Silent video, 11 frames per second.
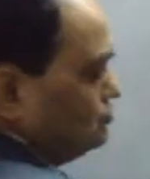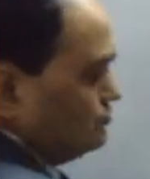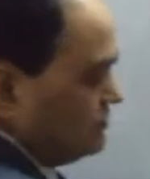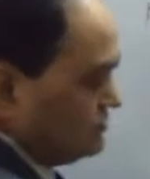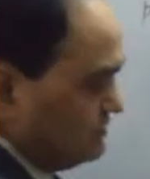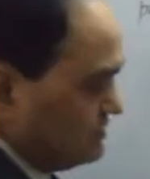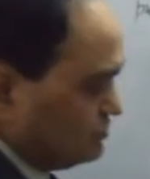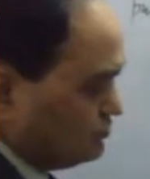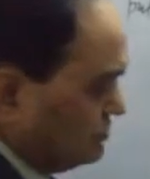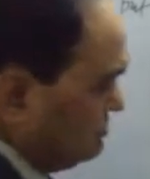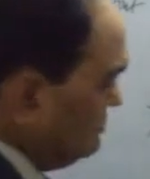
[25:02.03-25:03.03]
to plus minus
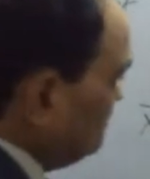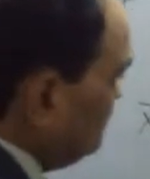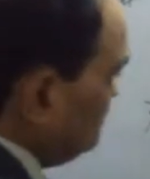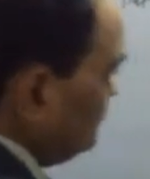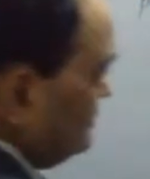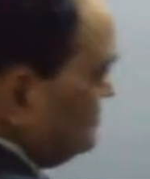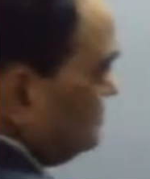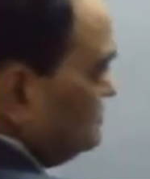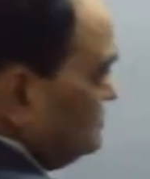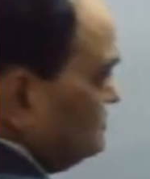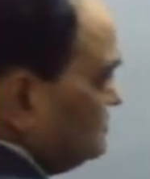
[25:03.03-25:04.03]
1?
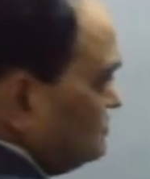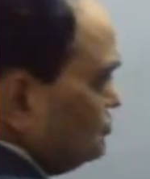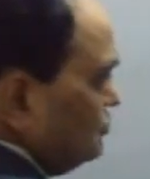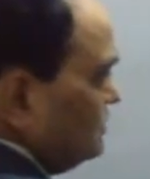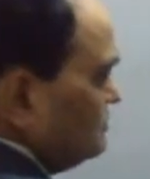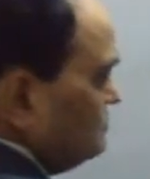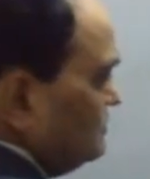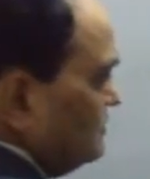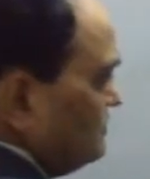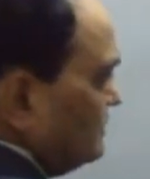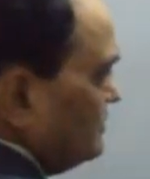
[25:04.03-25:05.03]
That these two lines we
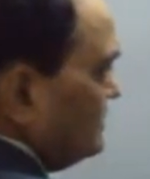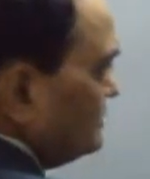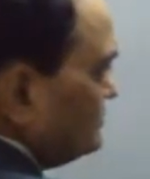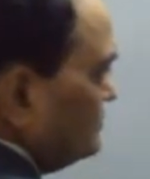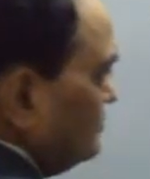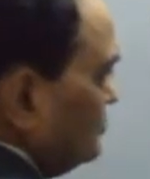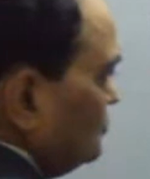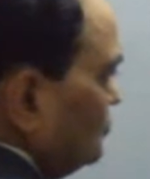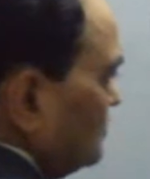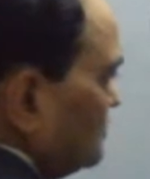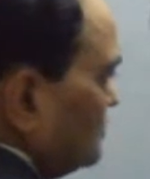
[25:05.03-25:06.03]
have taken x equal to
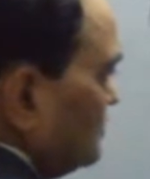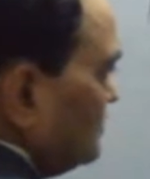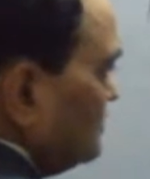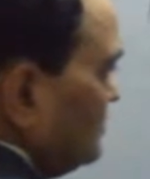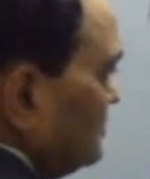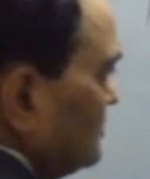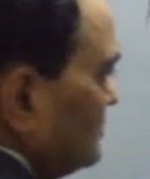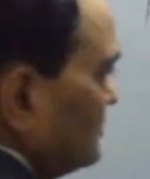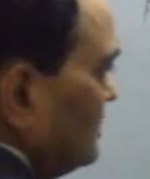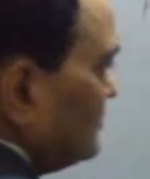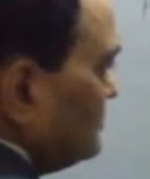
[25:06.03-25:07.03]
1, this is
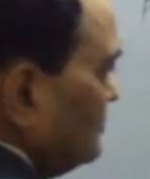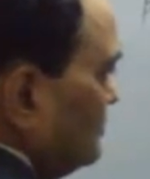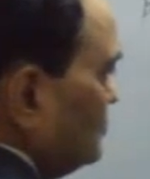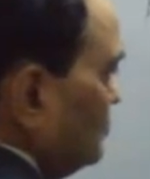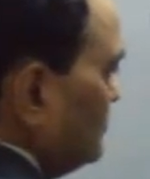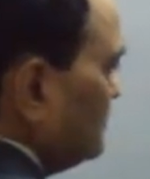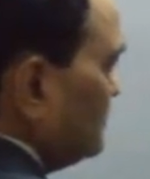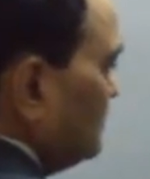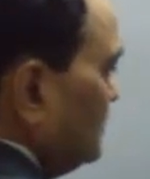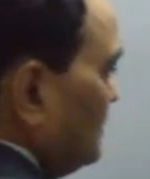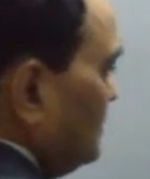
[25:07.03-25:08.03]
x equal to 1
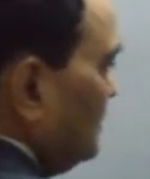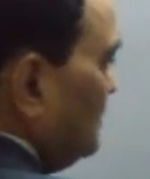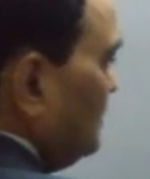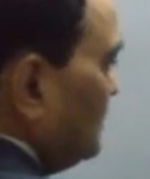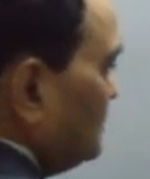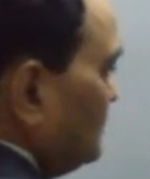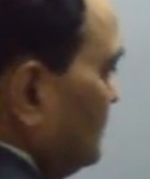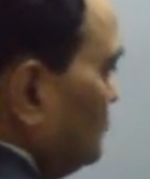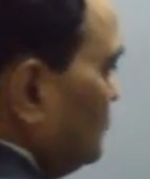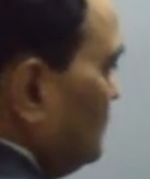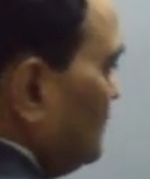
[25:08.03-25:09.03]
and x equal
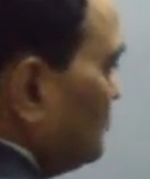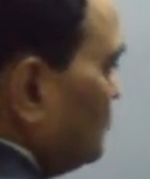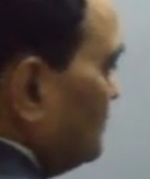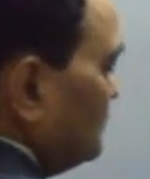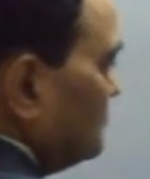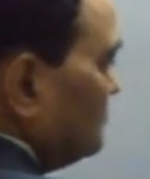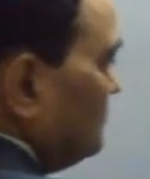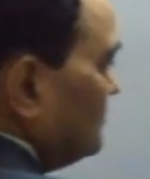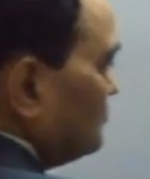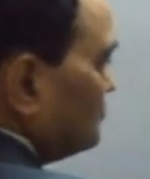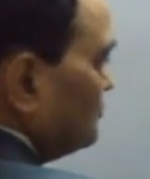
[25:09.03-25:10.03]
to plus 1,
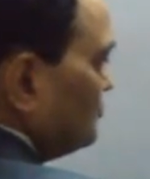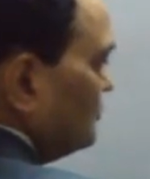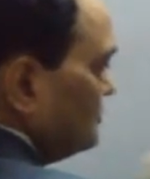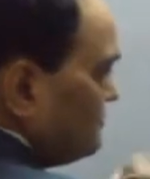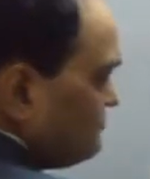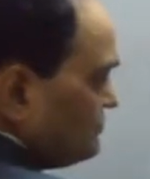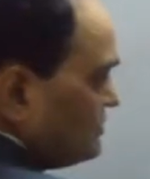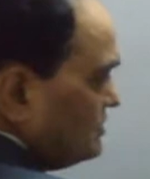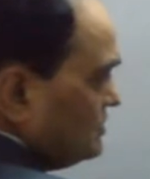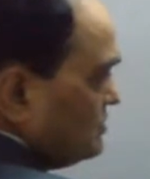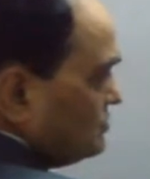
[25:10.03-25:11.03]
minus 1.
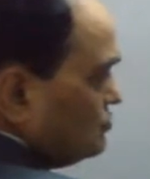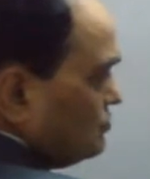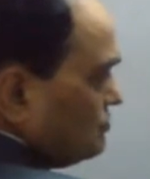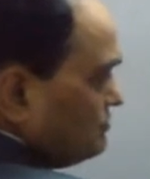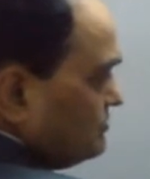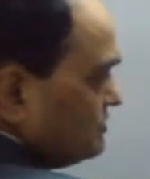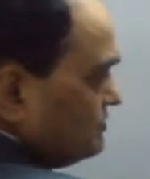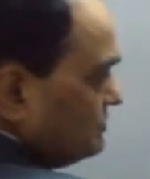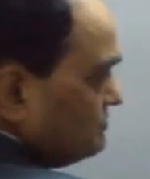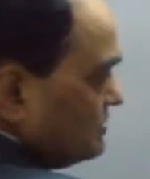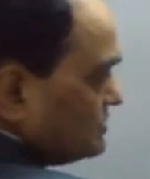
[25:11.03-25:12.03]
So
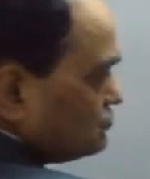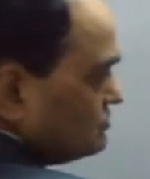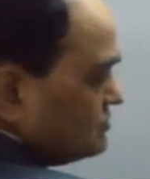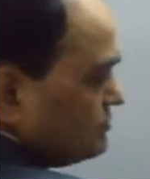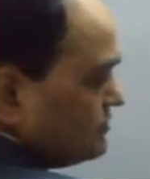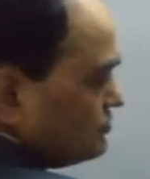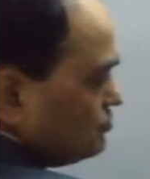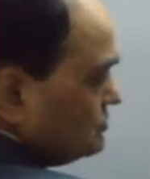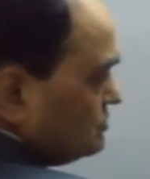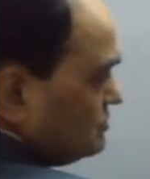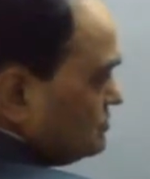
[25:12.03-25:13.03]
between minus 1 and plus
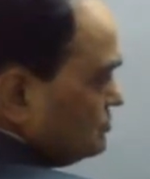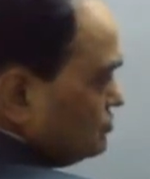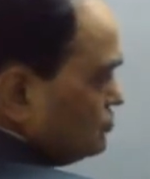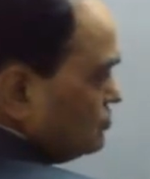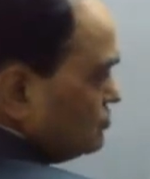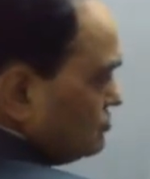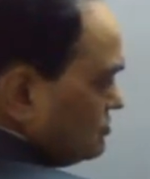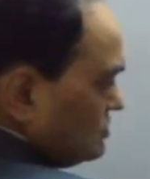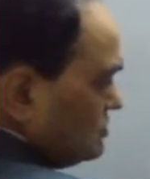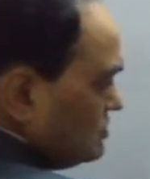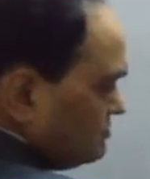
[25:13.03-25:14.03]
1 there is no
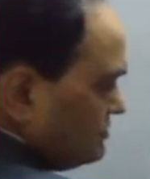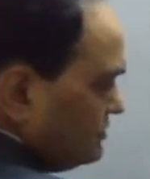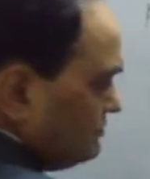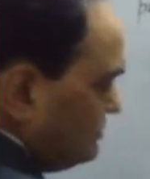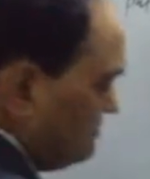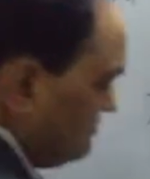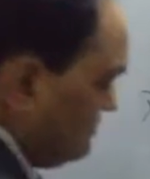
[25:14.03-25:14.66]
curve tracing,